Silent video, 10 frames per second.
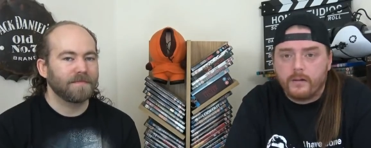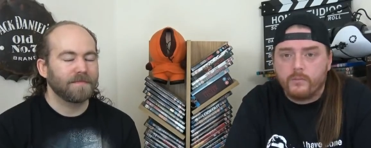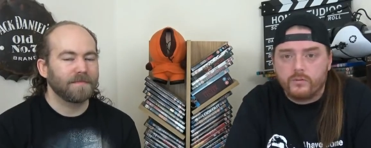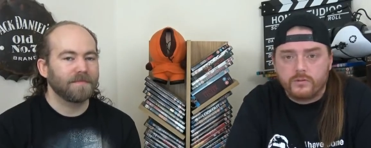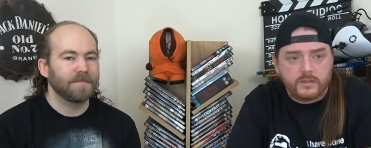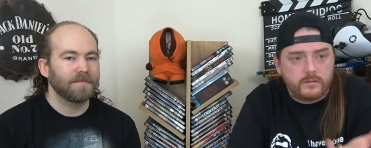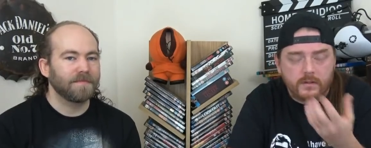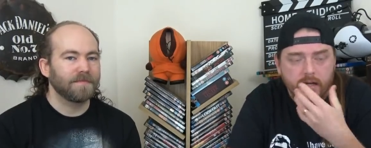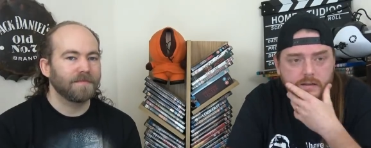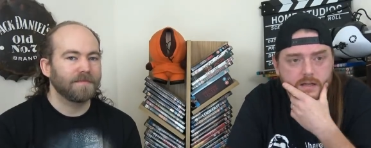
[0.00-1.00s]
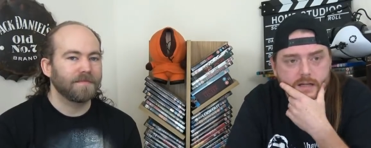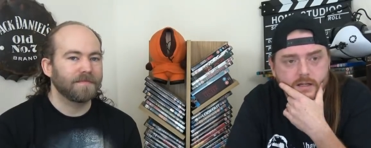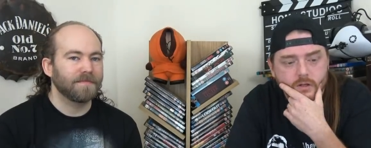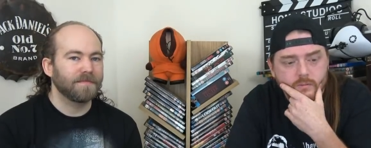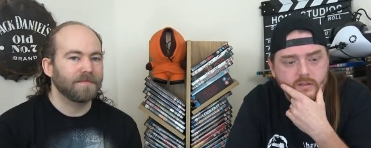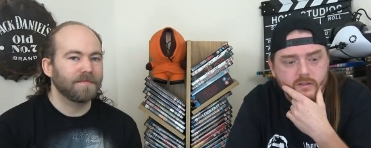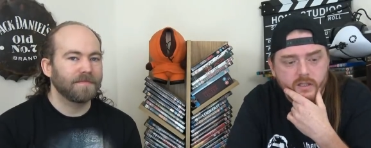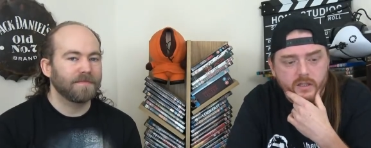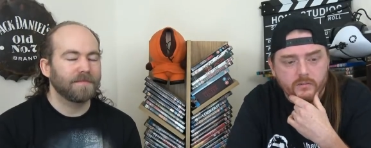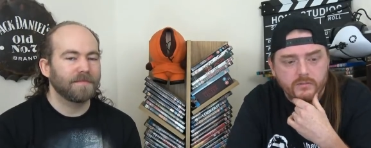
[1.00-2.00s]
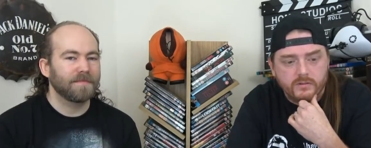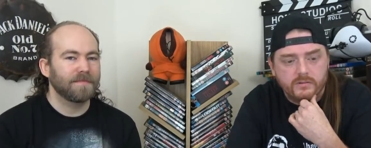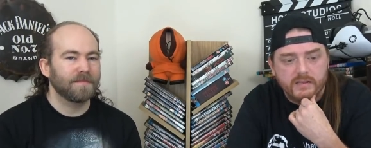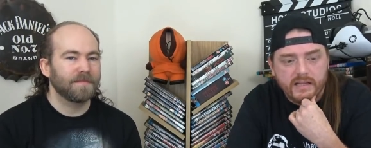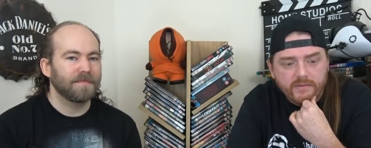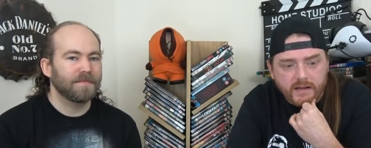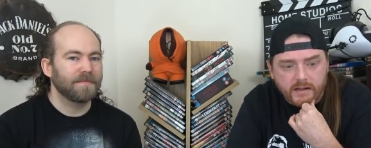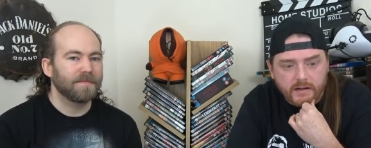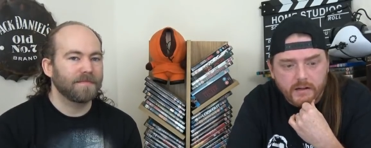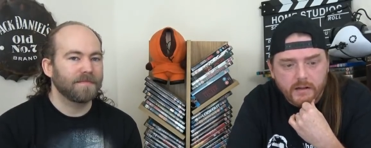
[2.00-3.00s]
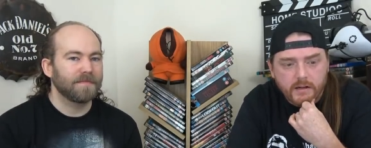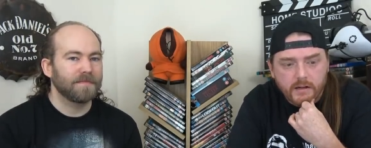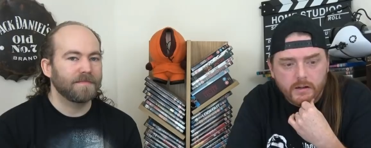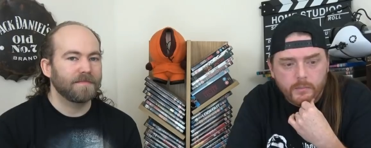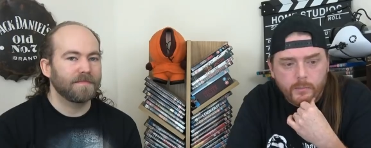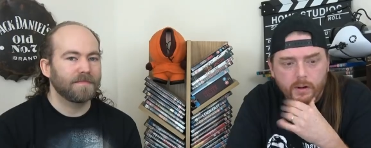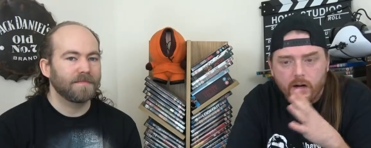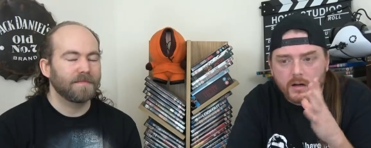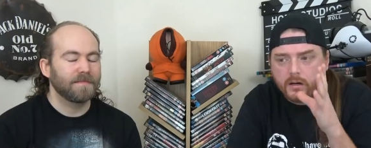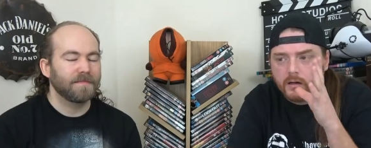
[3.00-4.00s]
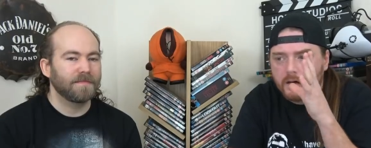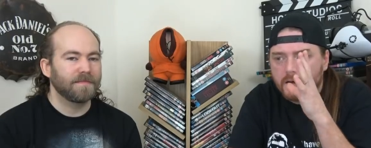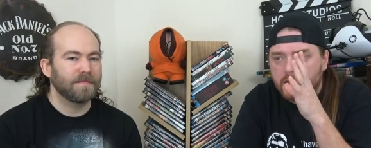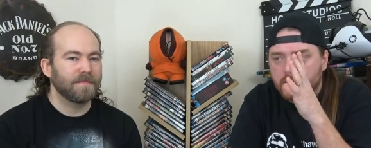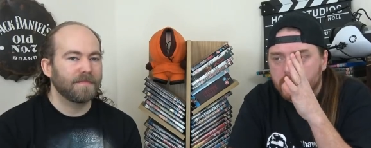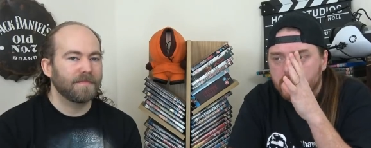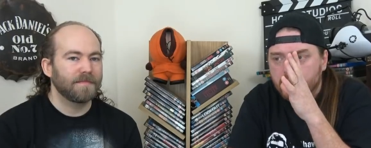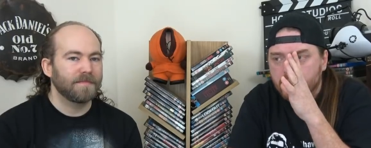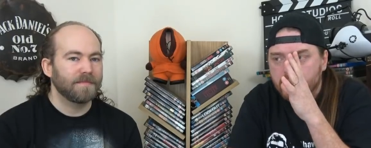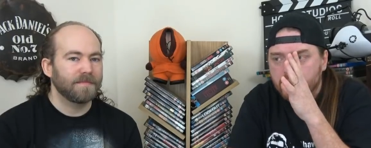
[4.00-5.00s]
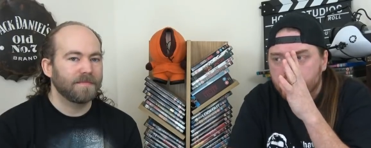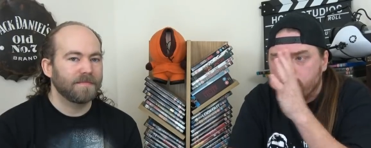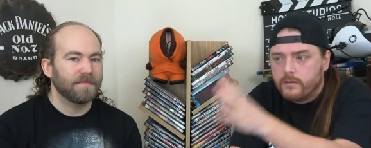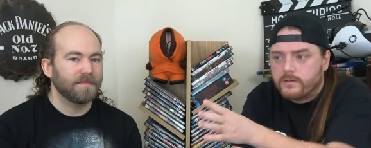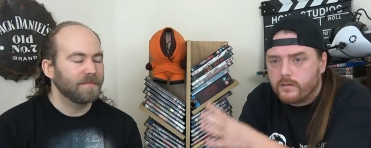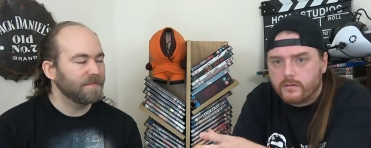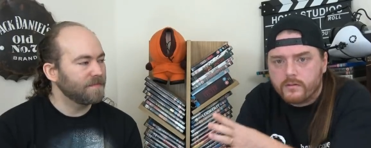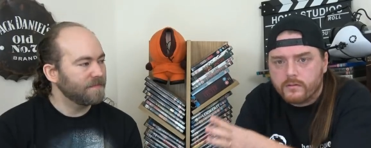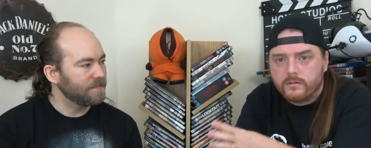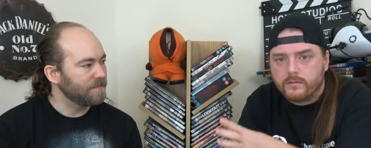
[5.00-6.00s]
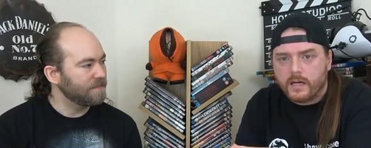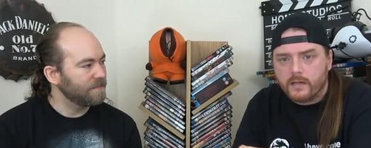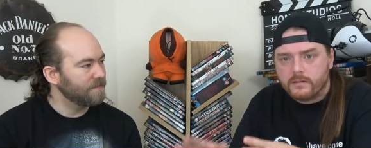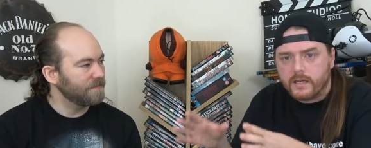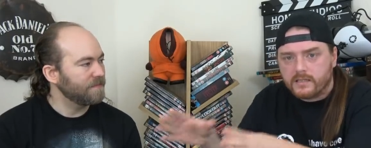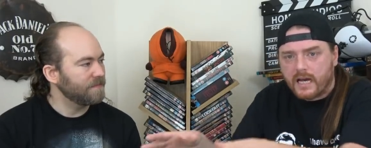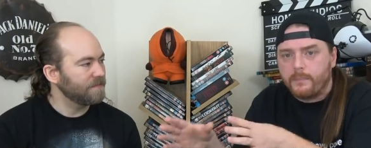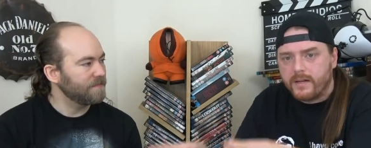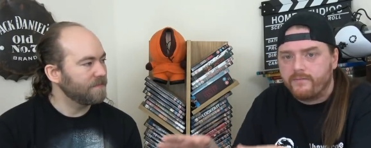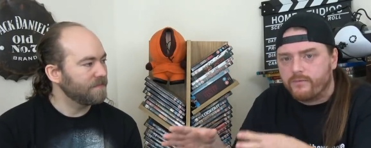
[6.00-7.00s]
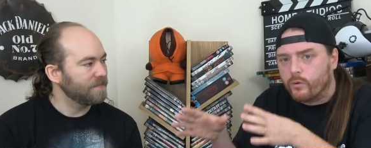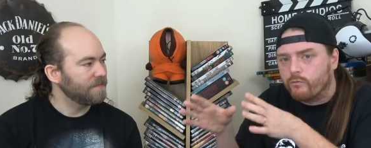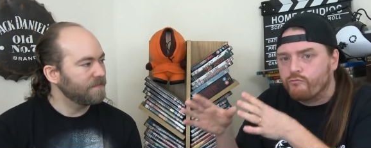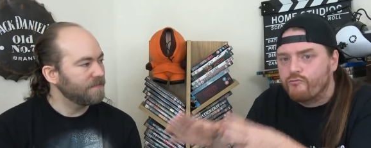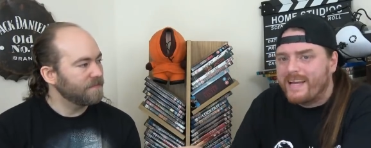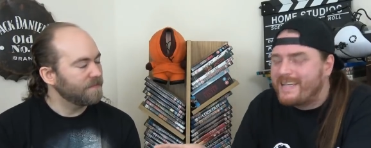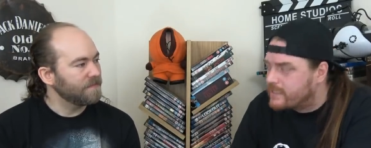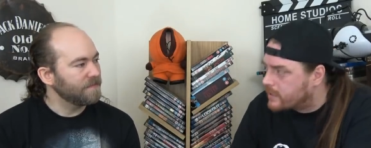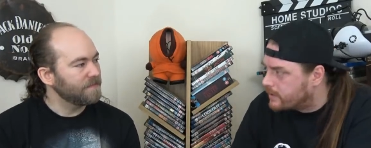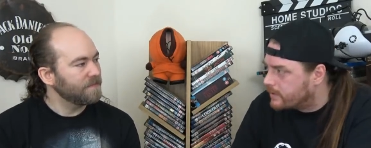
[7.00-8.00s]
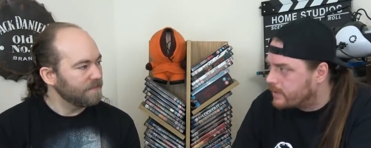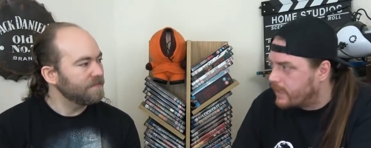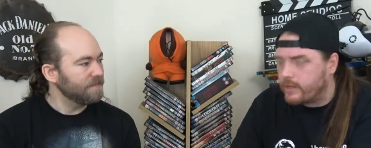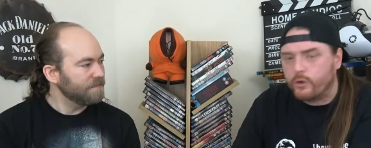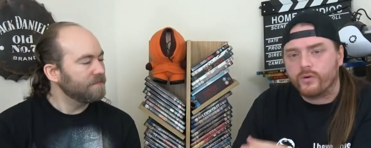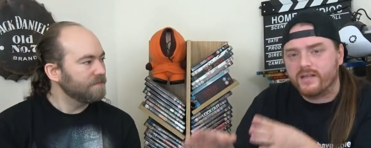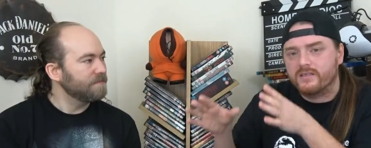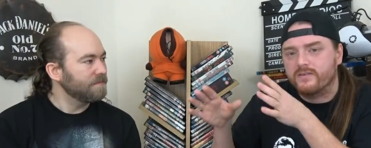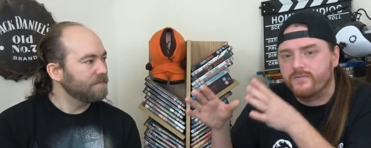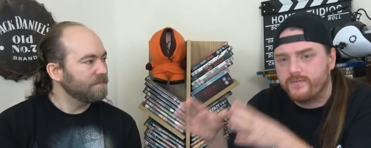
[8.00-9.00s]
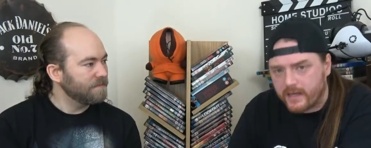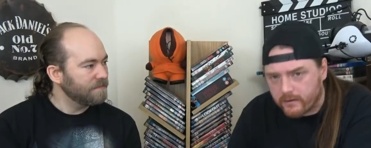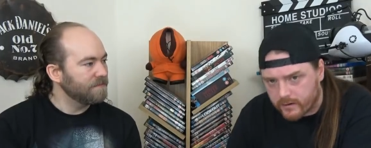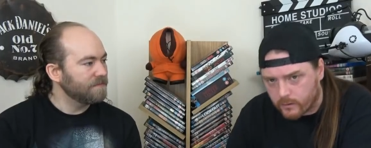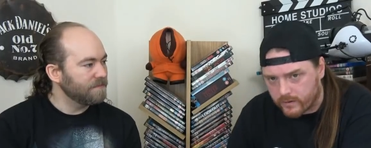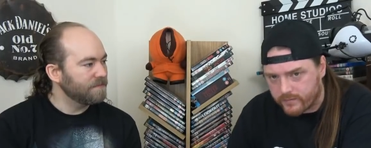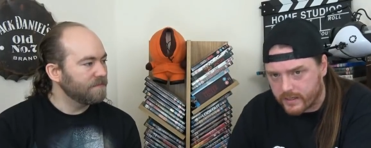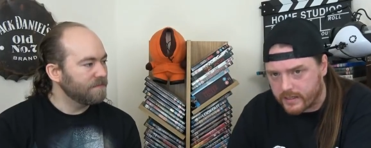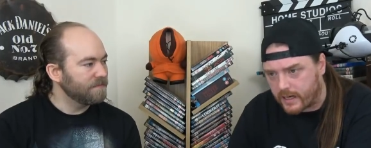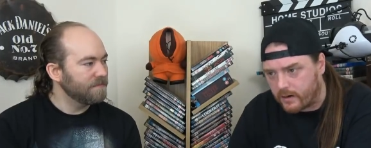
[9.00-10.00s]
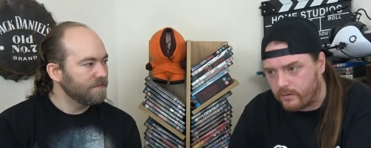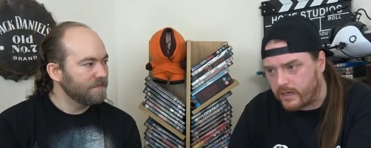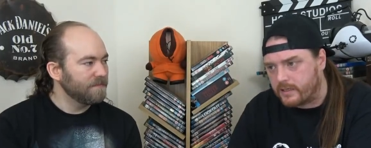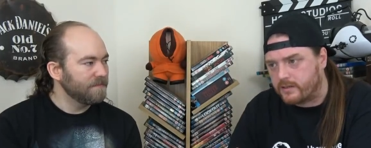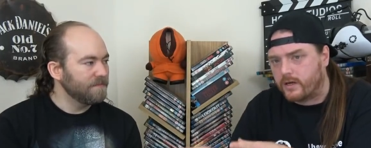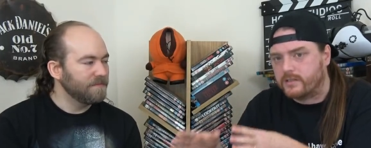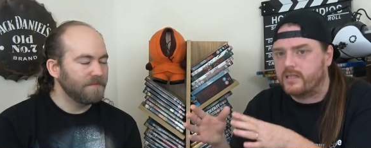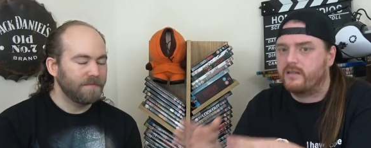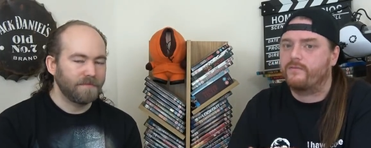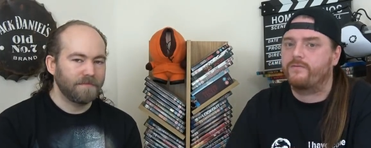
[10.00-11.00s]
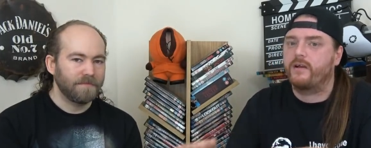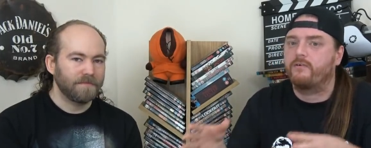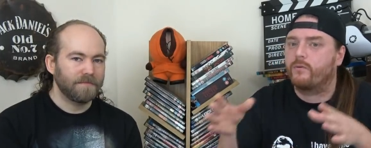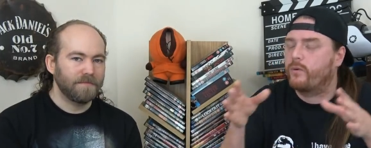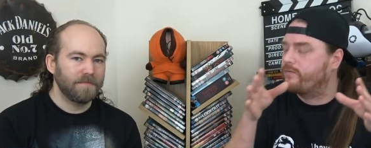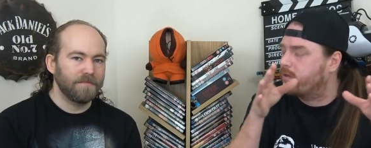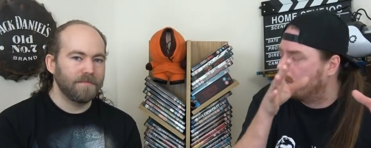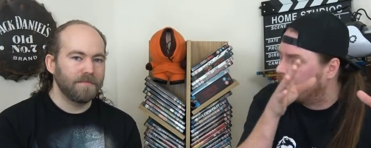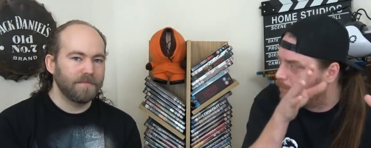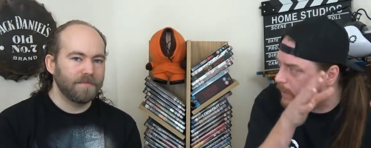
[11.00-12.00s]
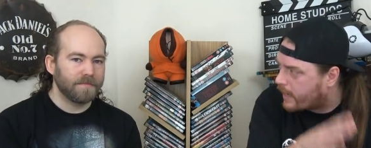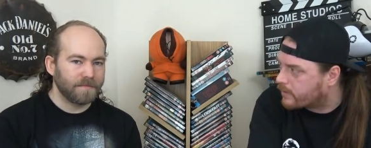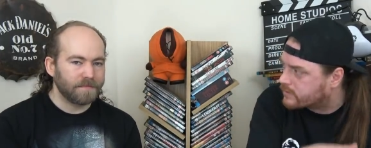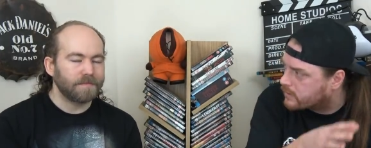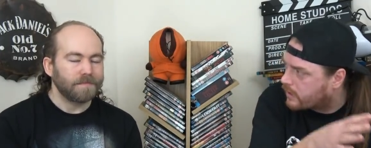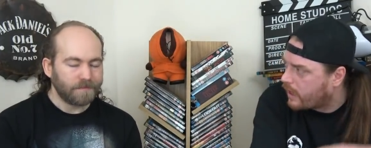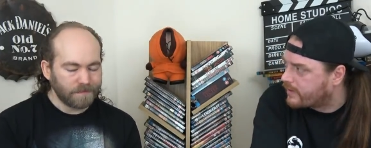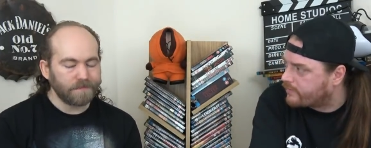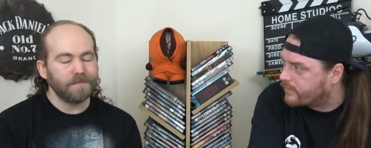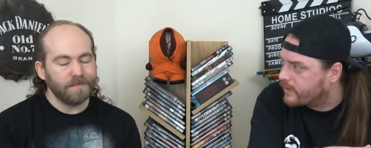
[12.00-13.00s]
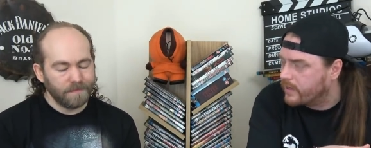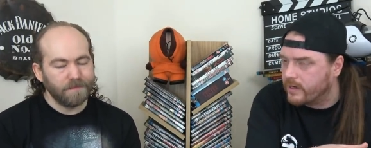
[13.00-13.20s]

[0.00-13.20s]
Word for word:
Speaker 1: animals and, and, and humans, you know, living. But the the that that's happening for a reason, and you're interfering with it now, and thus interfering with the bear's life.